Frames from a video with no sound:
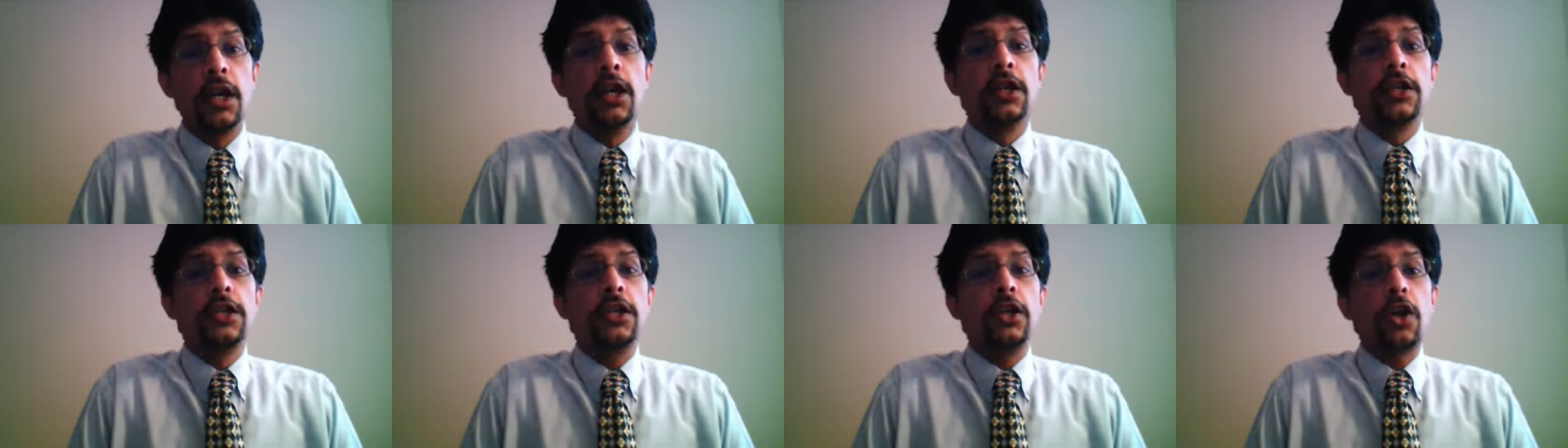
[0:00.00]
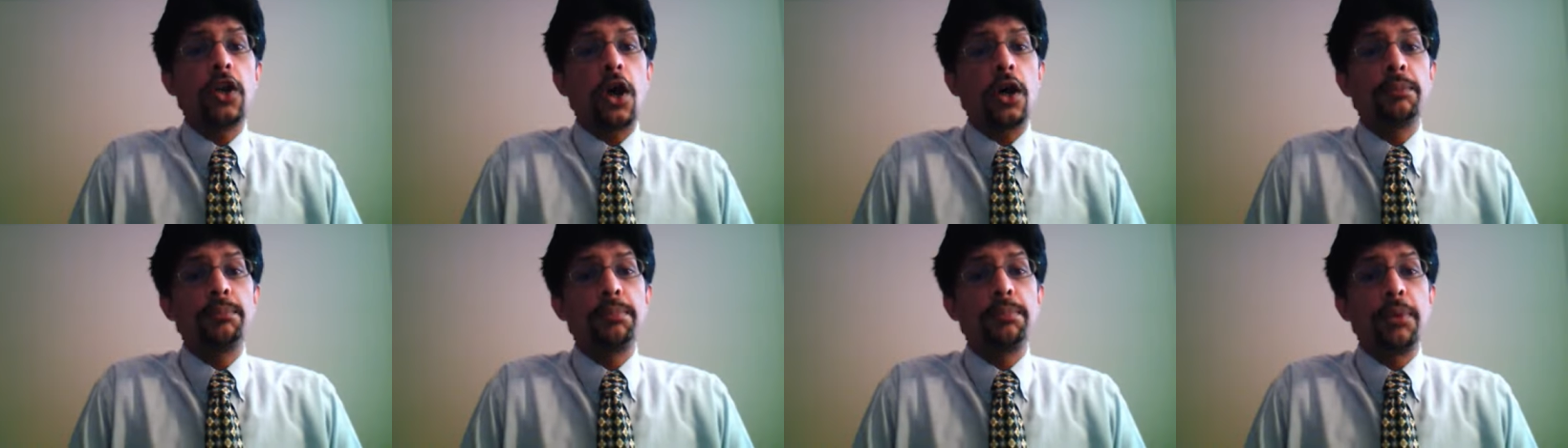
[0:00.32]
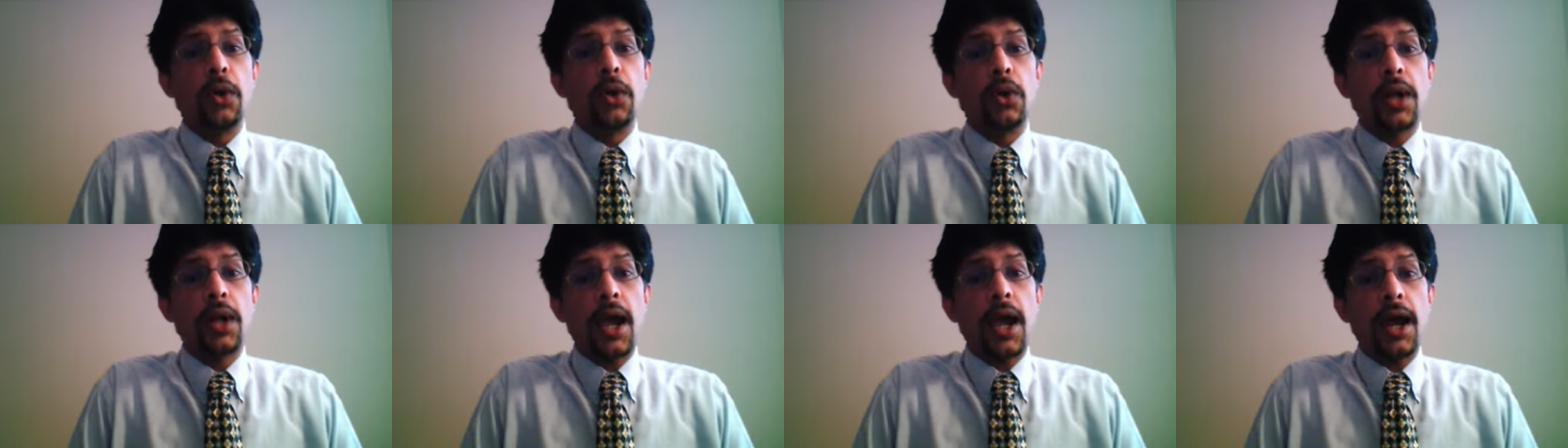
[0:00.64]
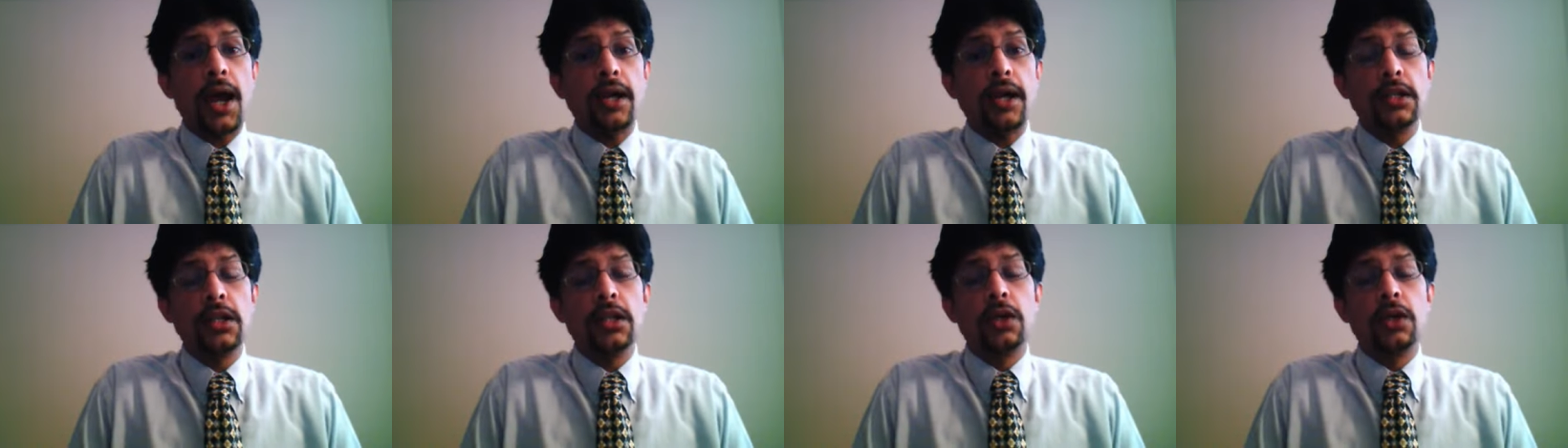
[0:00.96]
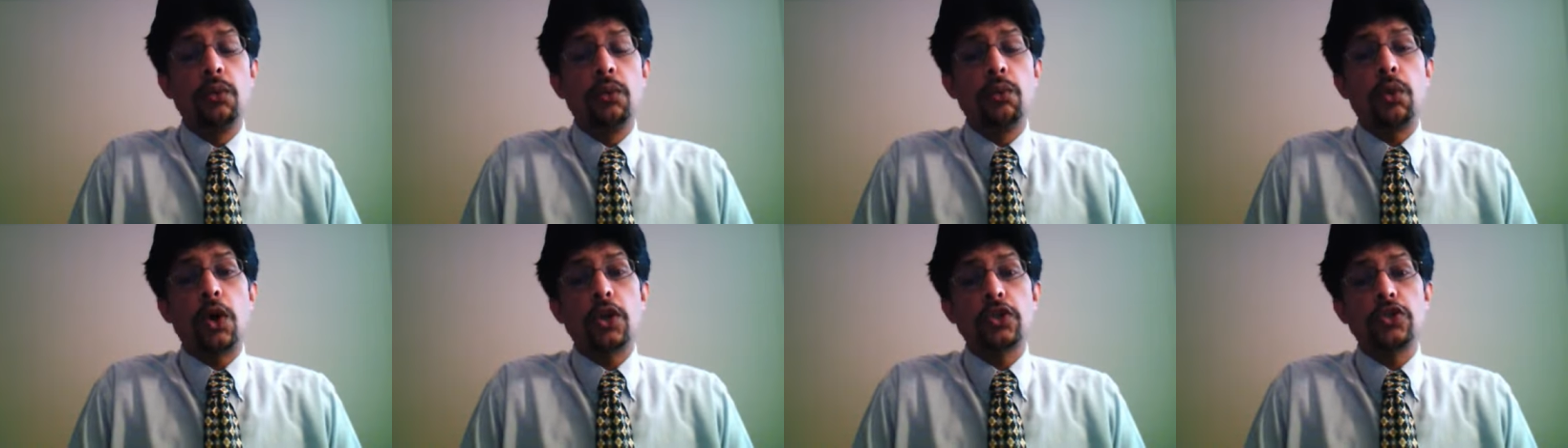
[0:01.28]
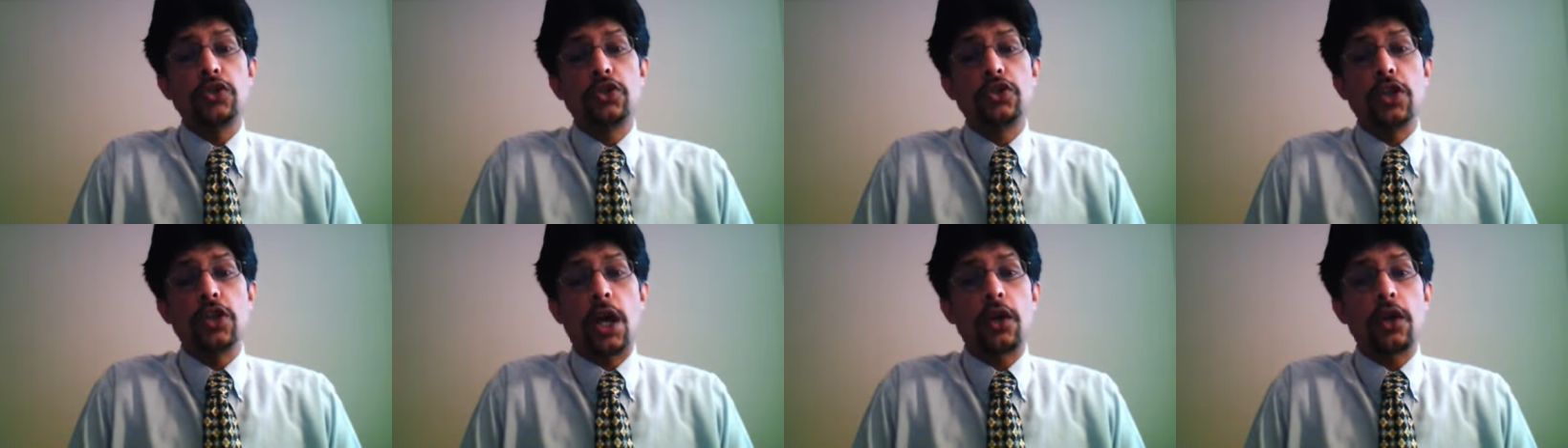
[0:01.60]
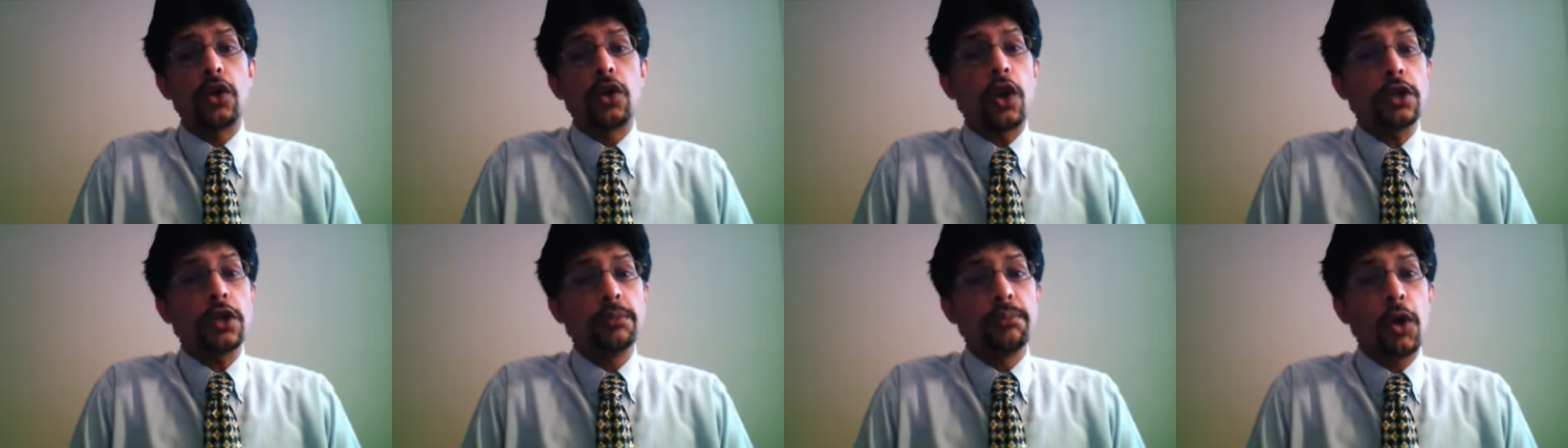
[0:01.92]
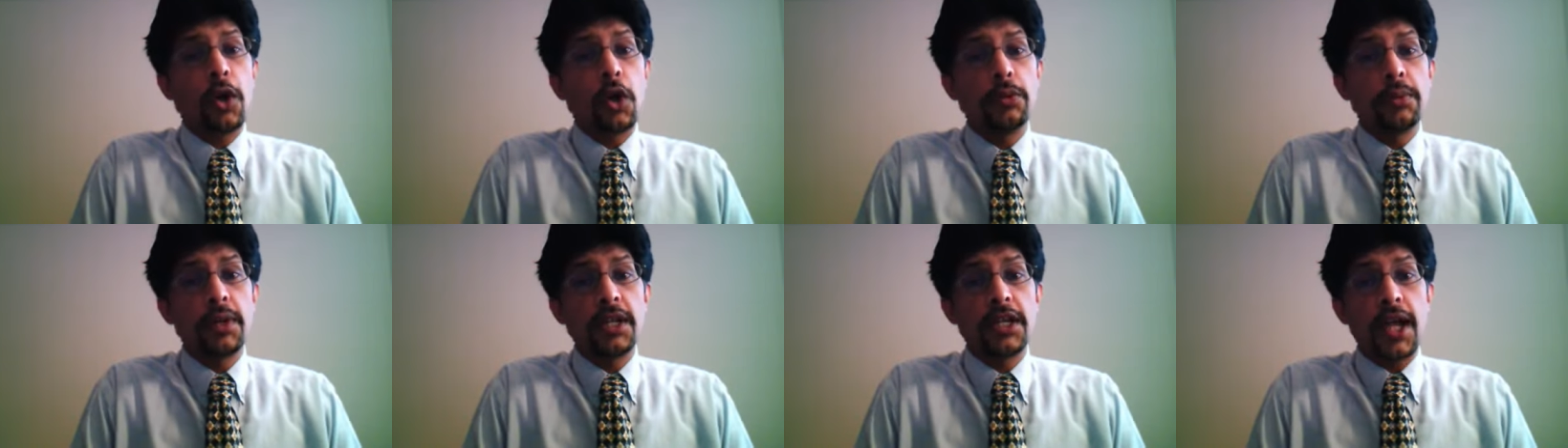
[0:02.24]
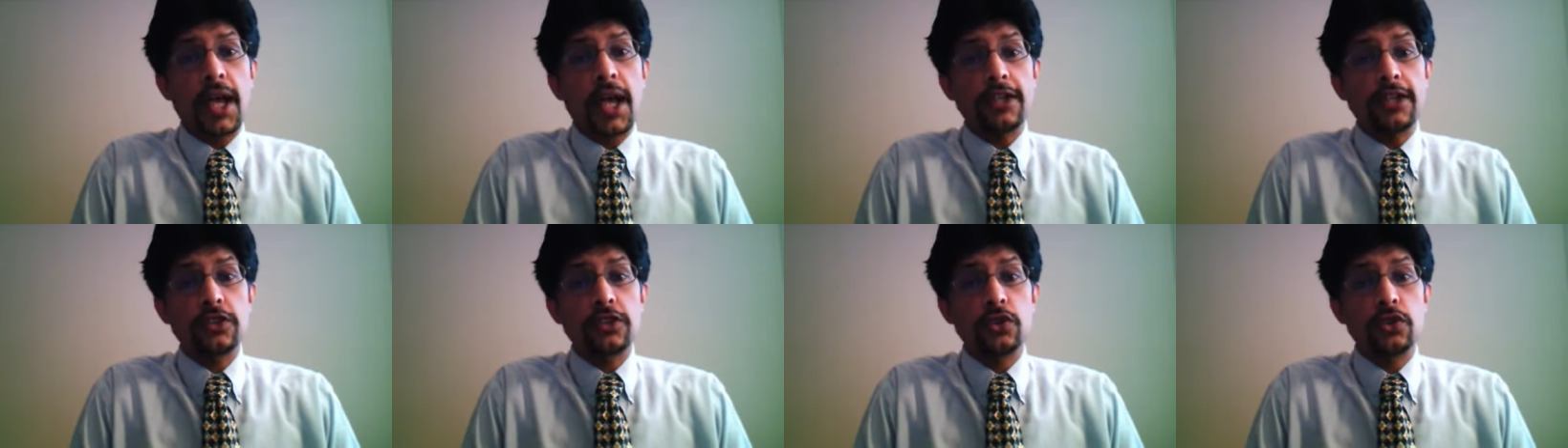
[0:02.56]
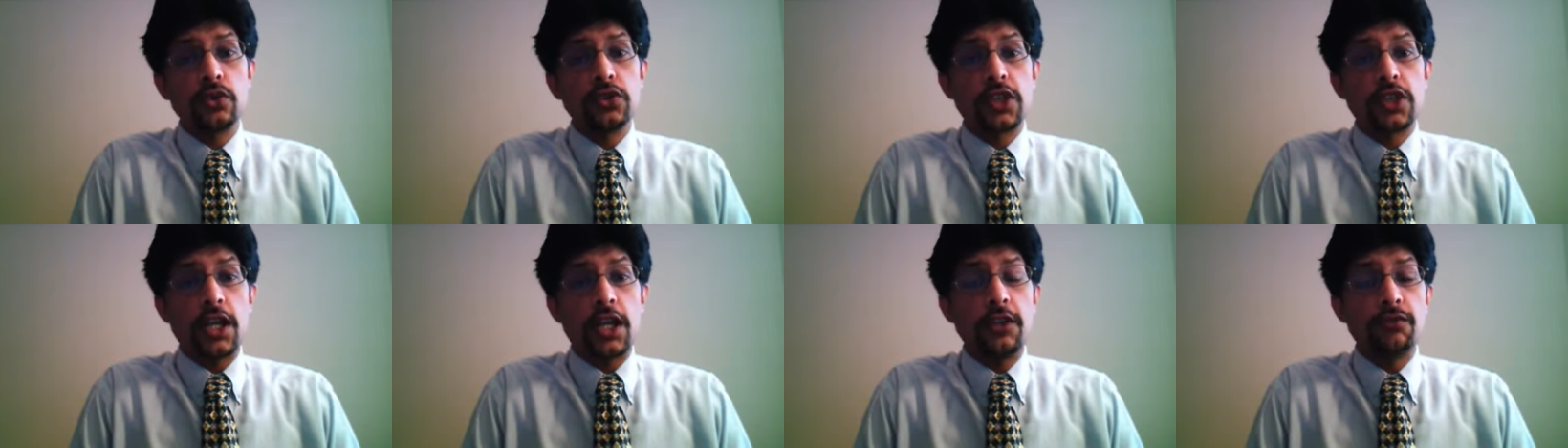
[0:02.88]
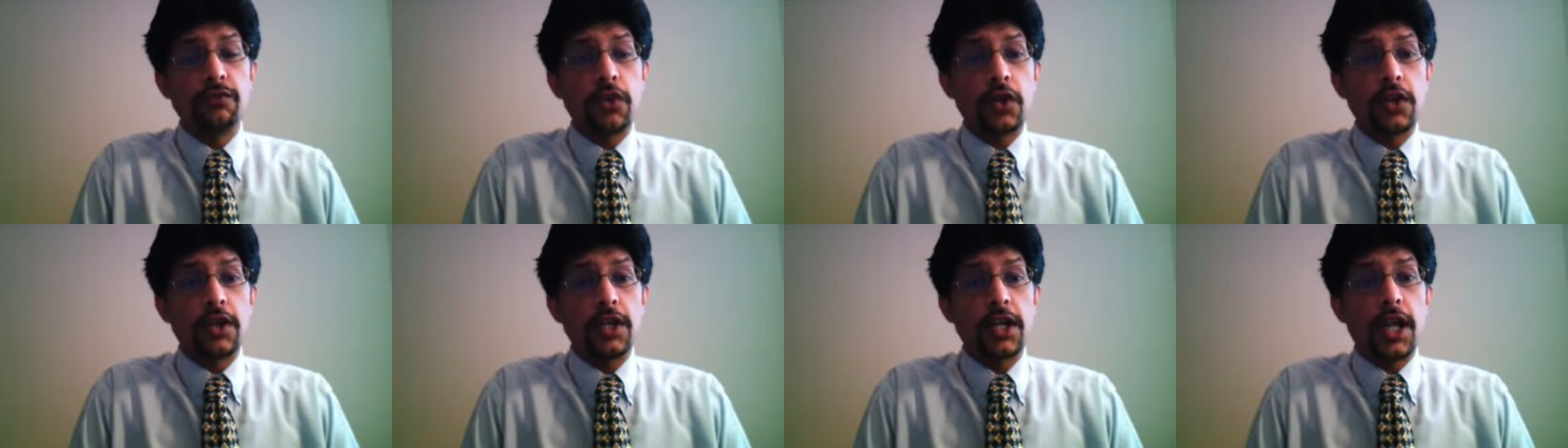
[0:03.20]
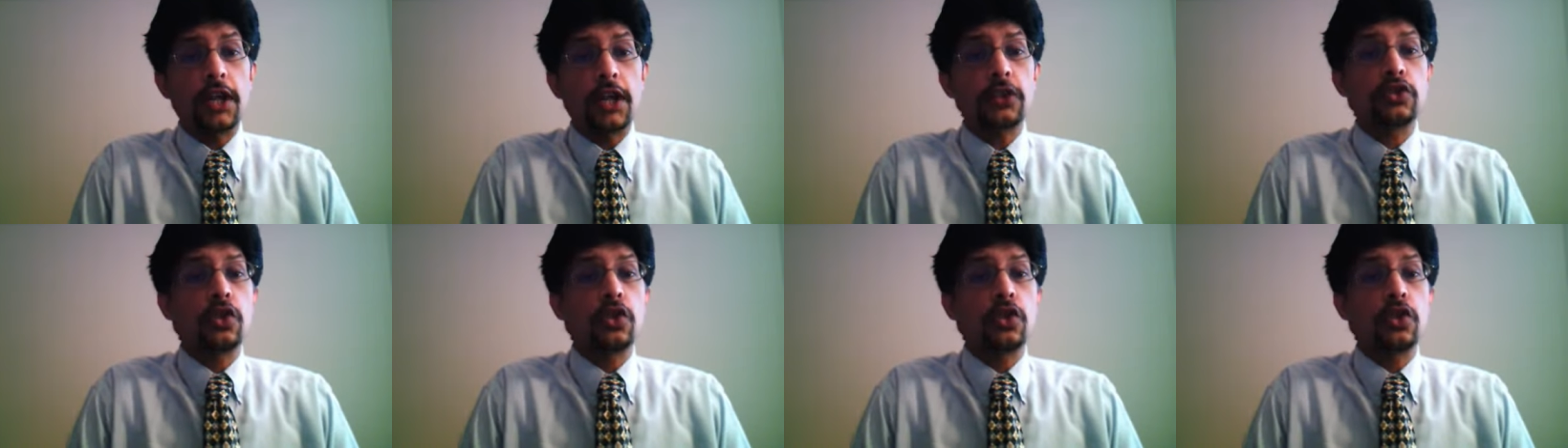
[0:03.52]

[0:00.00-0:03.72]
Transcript: Kieron Pollard, was uh, in ball by Nasir Hussain for a duck.